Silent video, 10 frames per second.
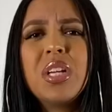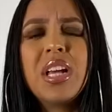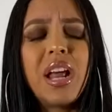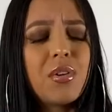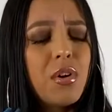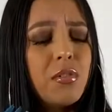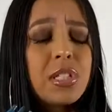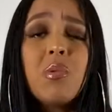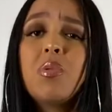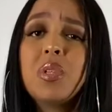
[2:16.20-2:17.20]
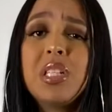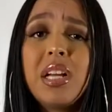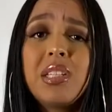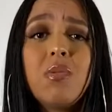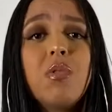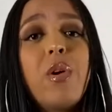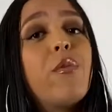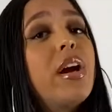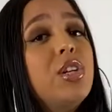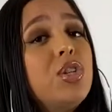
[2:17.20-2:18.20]
and I don't know if someone was dancing with my
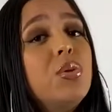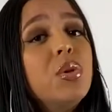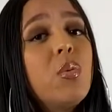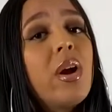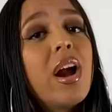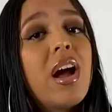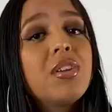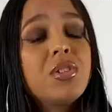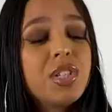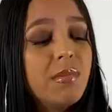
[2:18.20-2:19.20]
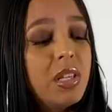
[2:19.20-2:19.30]
right shoe in the warehouse or something.